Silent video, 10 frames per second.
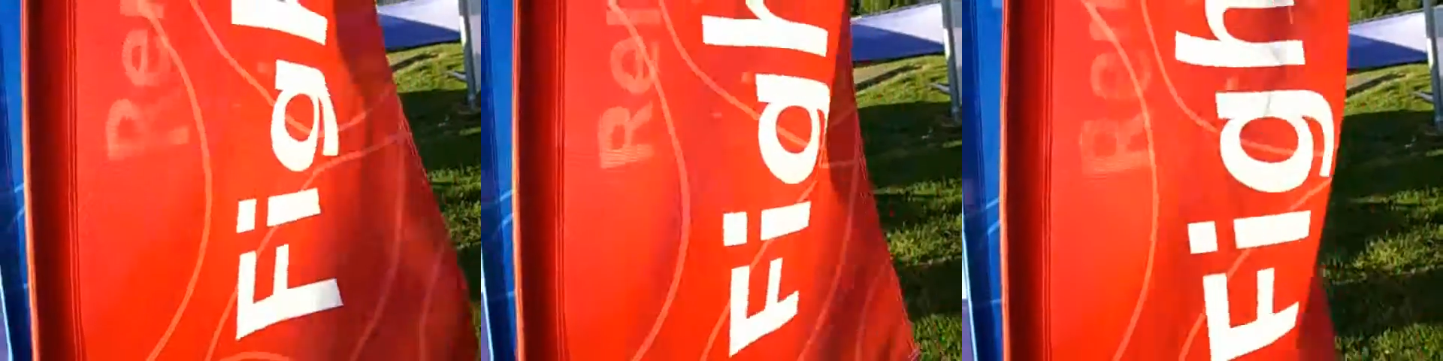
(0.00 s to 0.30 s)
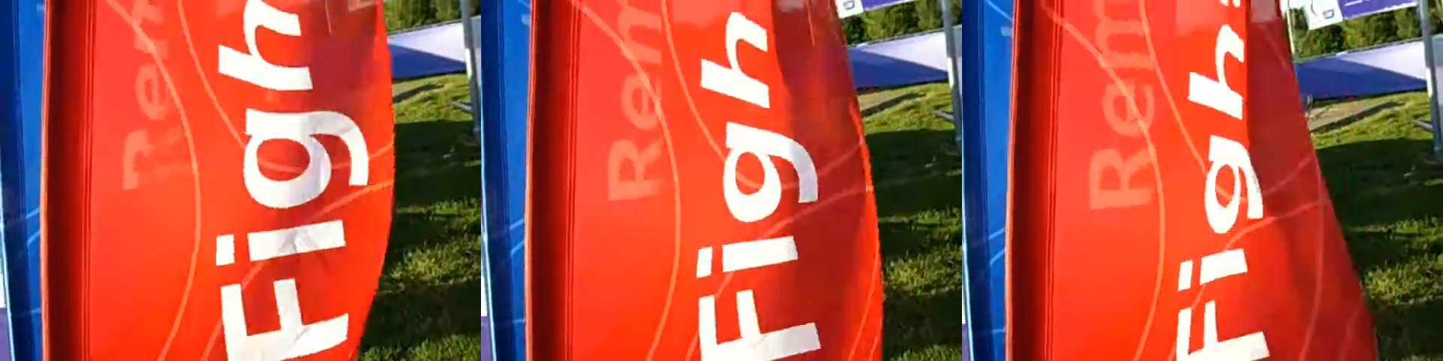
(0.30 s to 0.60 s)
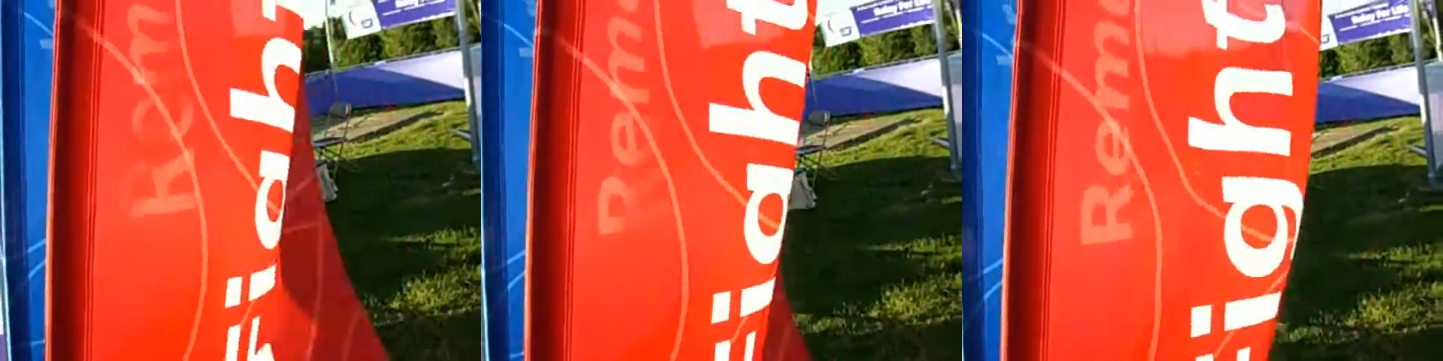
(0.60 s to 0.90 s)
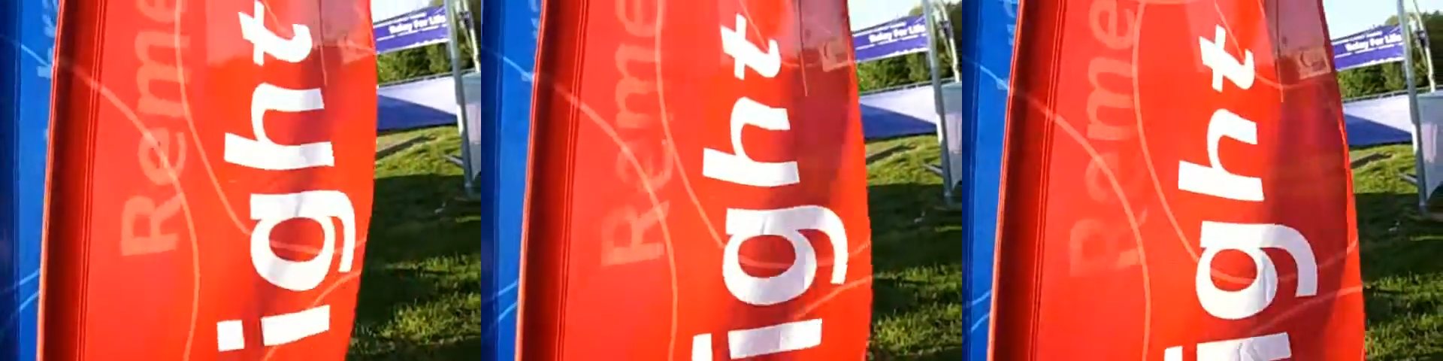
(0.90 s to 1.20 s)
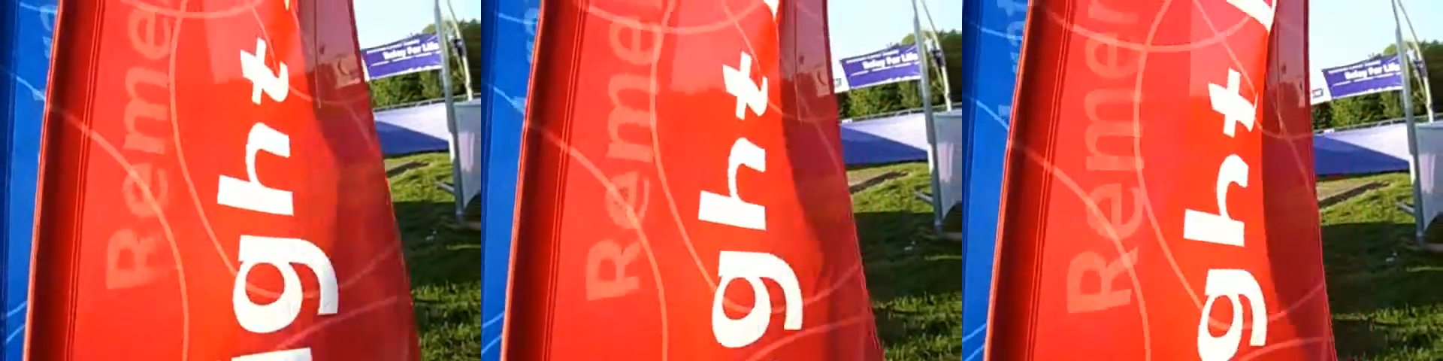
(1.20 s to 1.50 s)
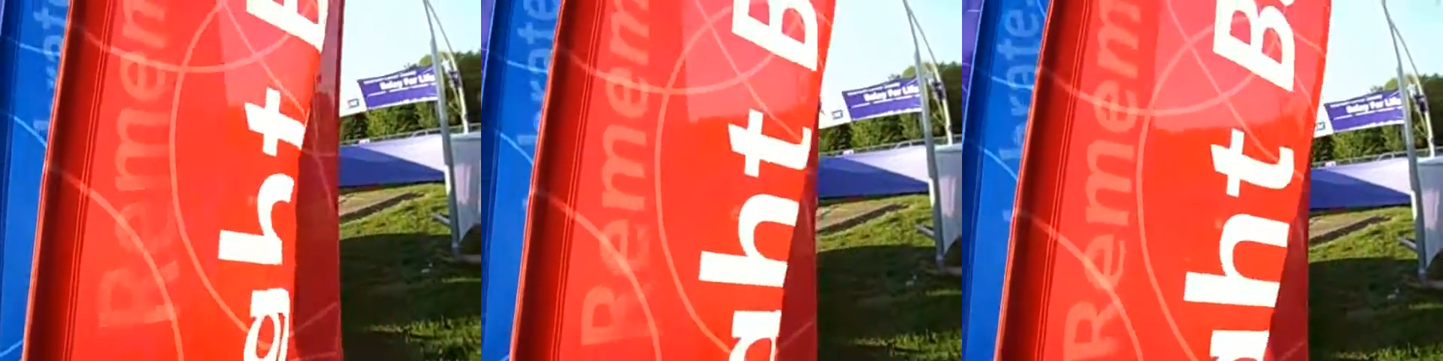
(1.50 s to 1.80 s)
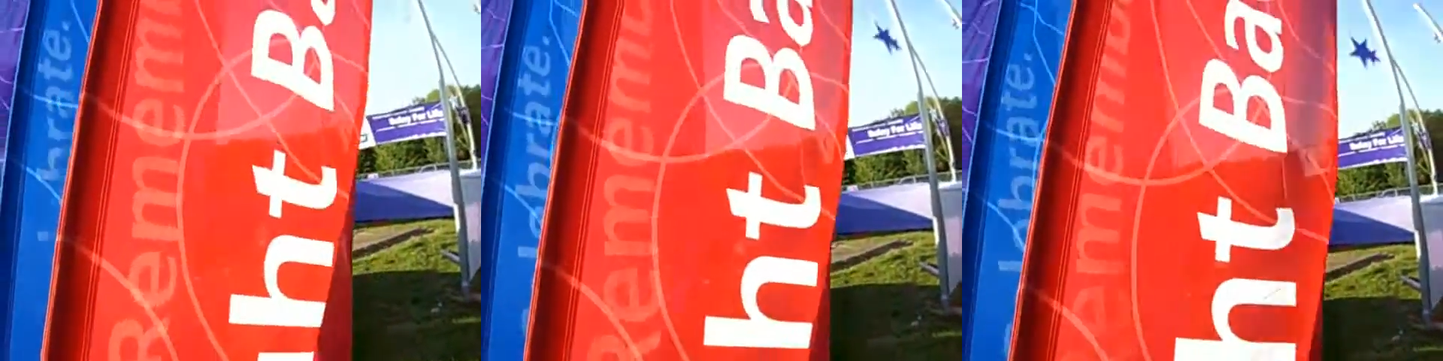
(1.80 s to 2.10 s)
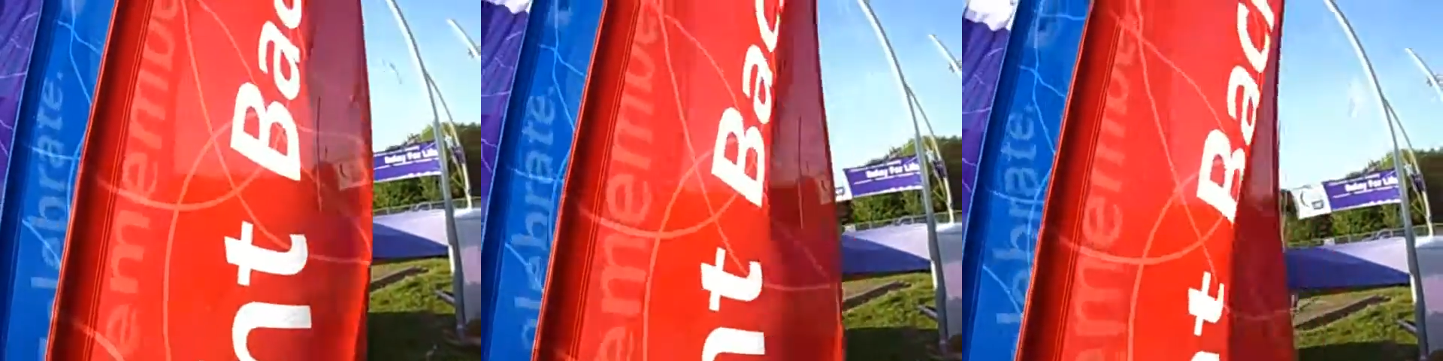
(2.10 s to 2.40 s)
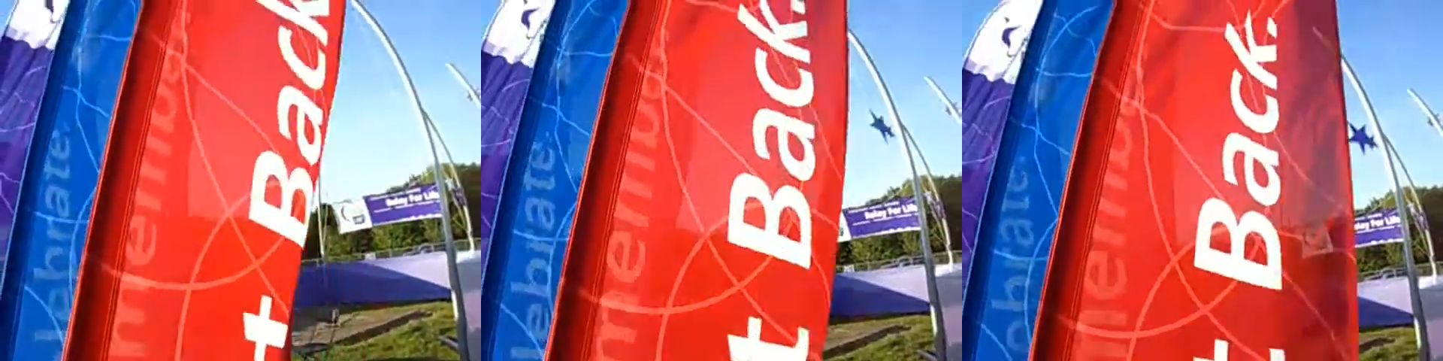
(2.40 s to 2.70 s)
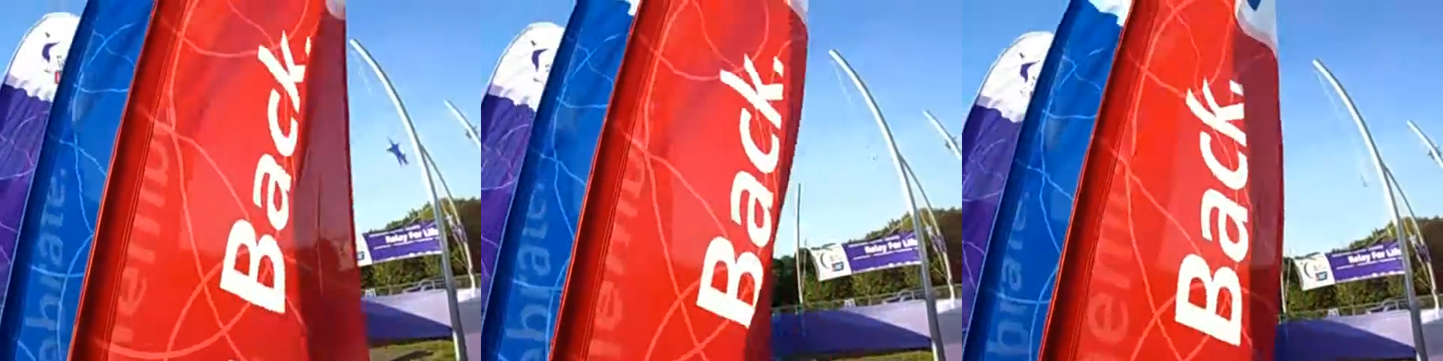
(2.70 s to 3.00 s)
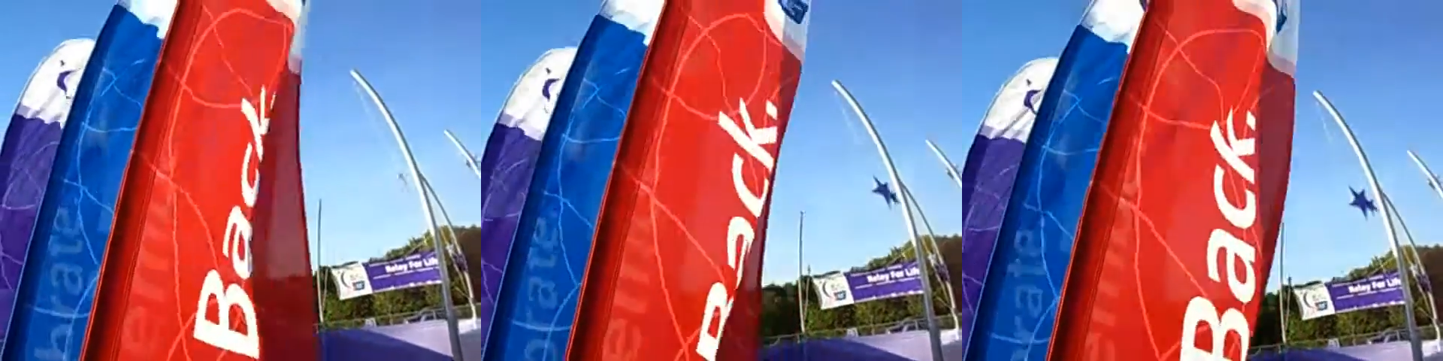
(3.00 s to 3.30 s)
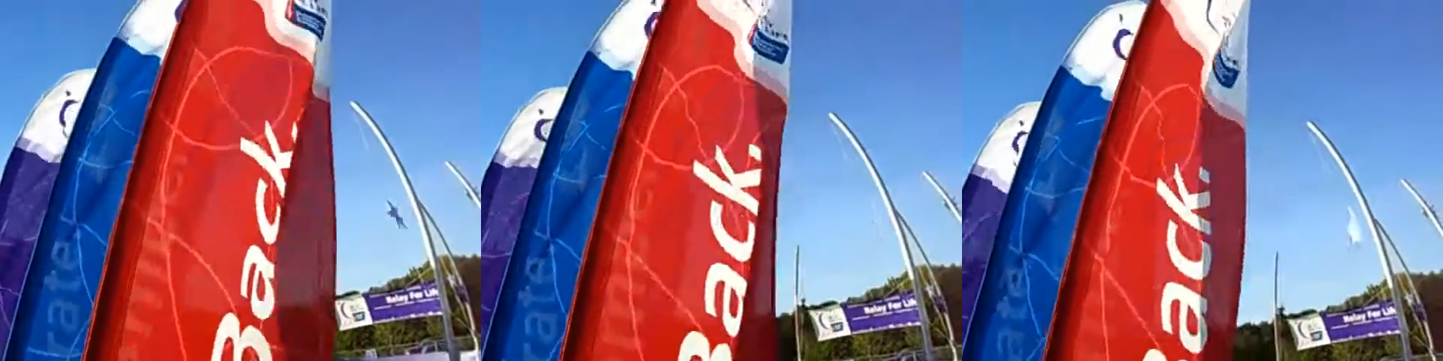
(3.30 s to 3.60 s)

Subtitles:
[unreadable: no face in view]